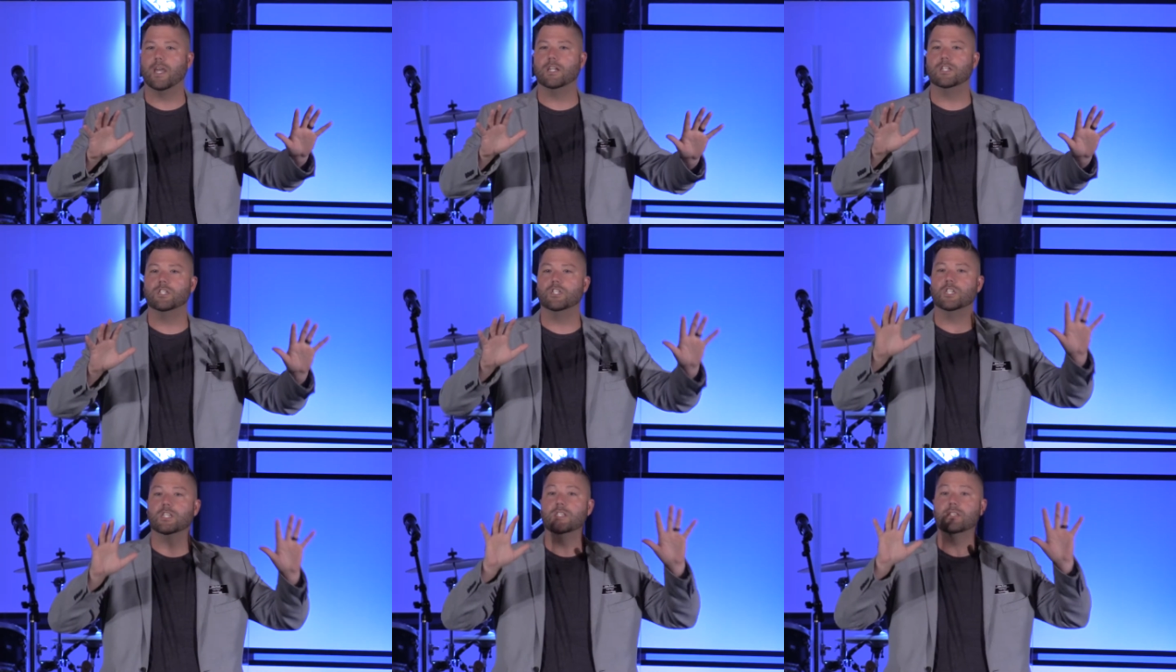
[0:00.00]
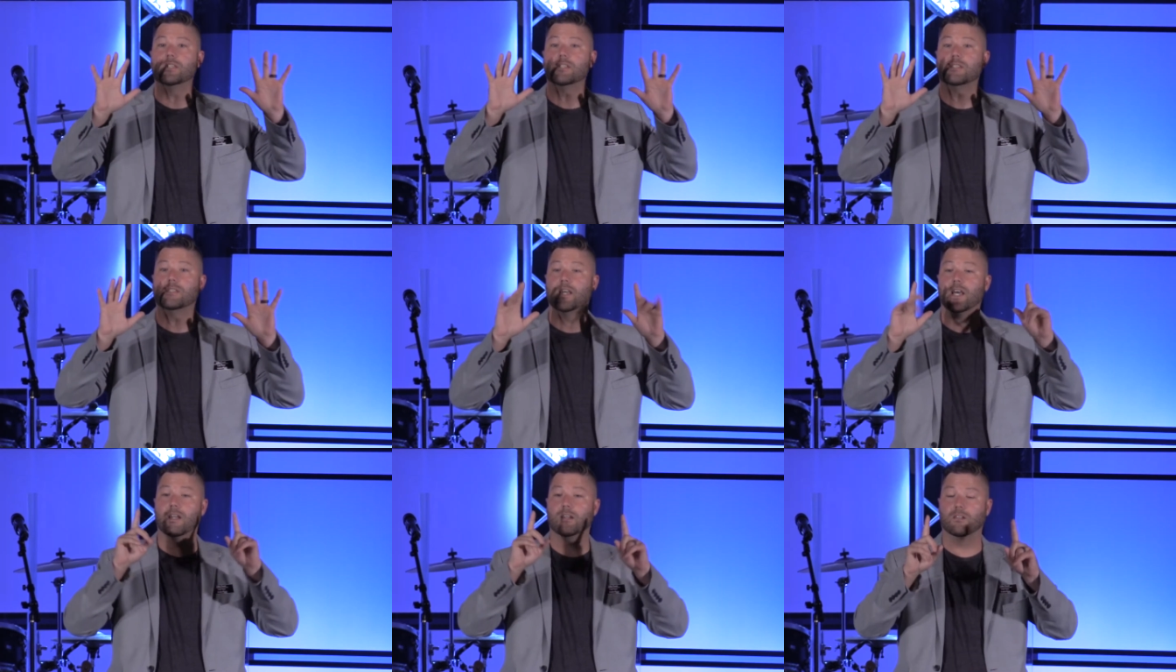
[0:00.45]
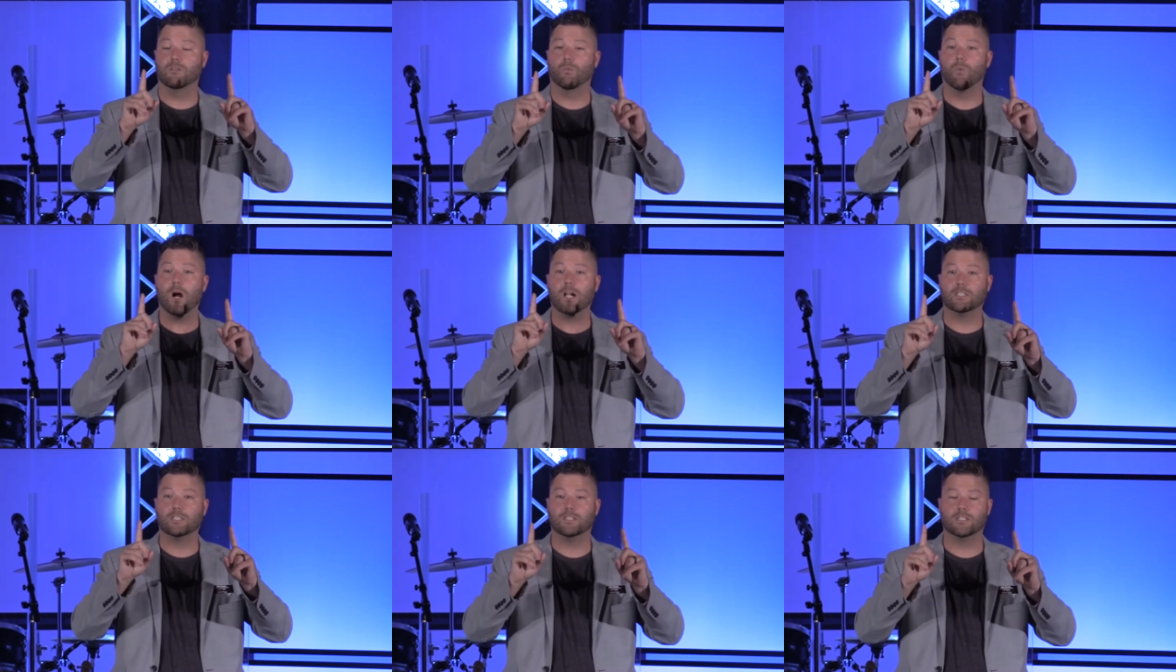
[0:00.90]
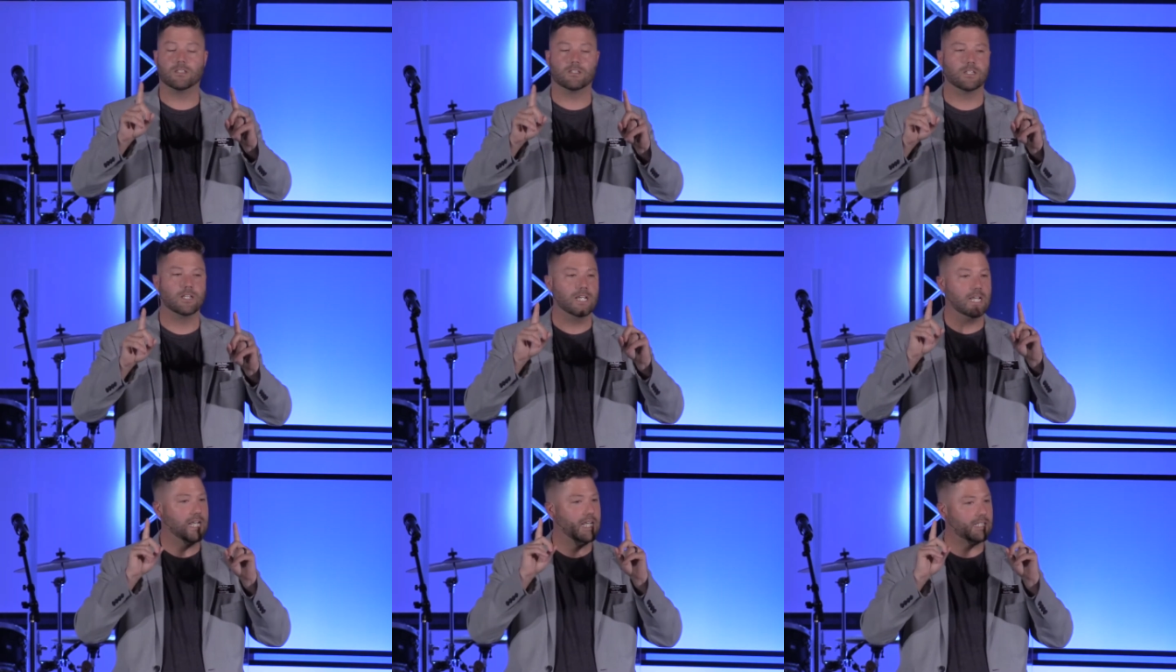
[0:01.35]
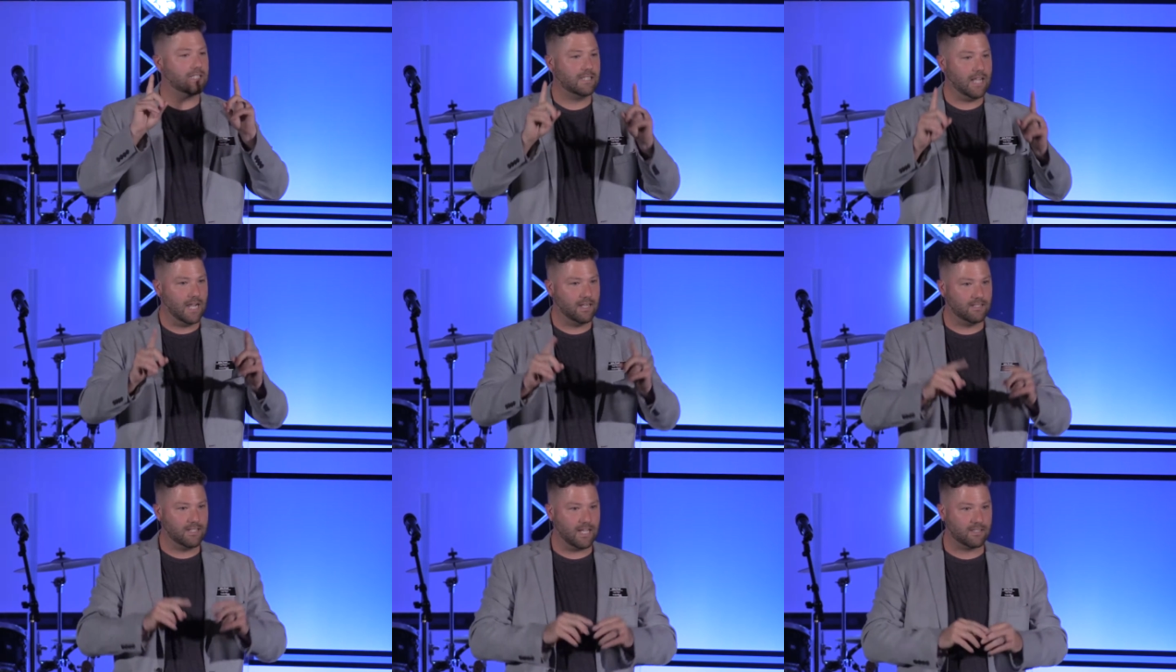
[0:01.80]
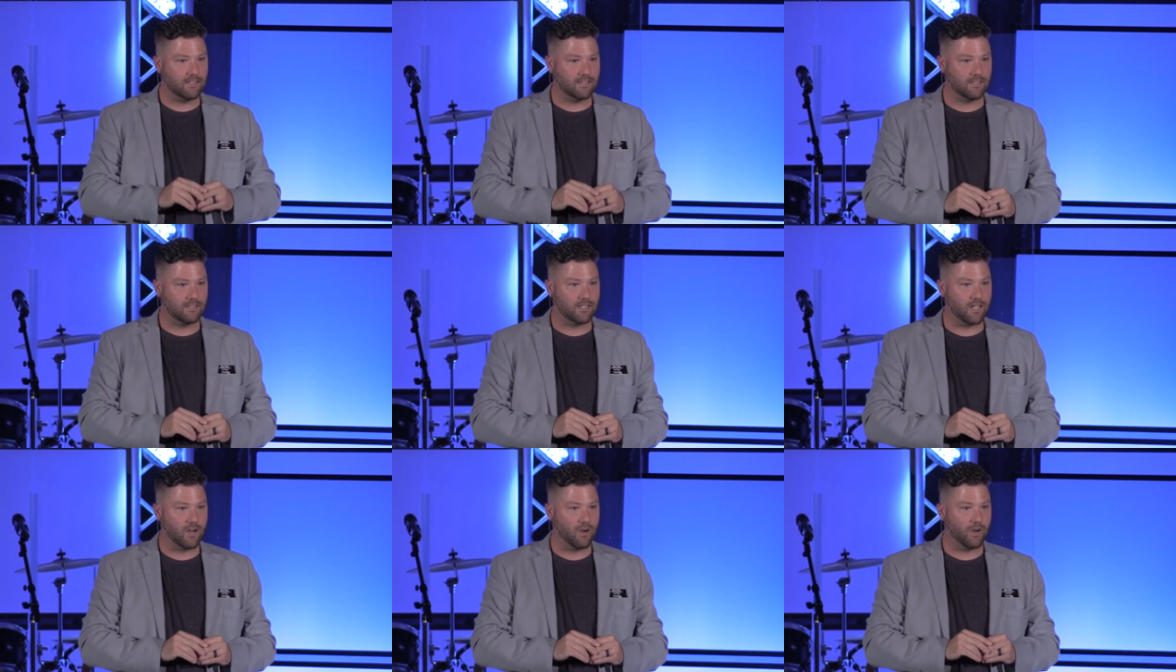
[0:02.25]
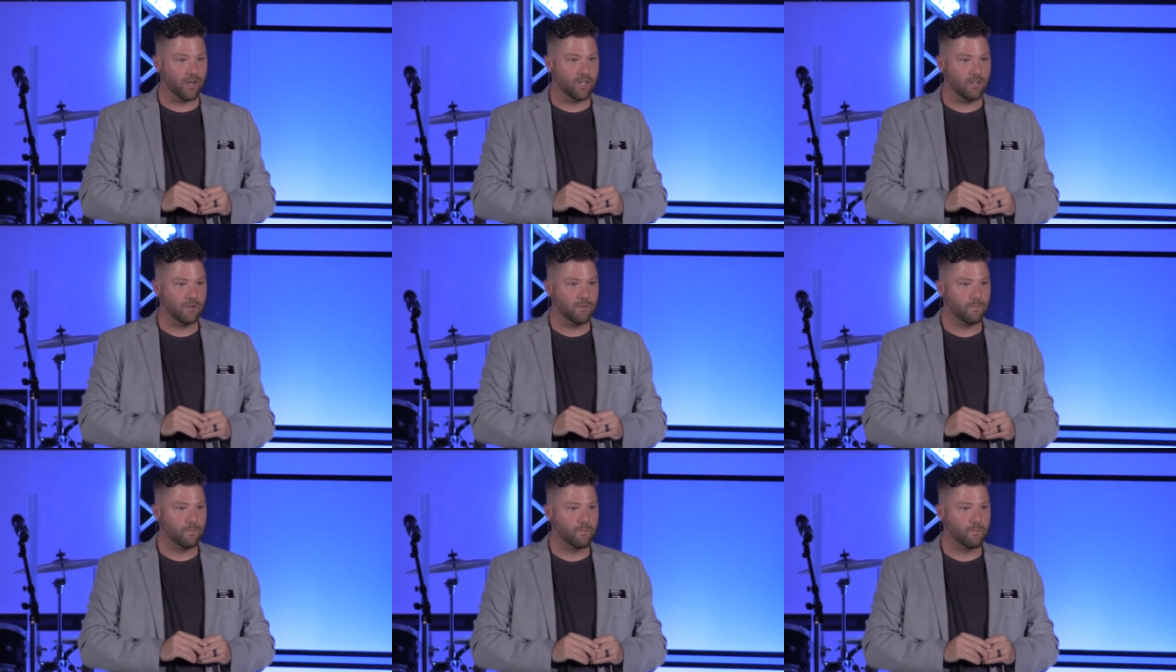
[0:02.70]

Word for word: And Jesus said, watch this, it's not necessary.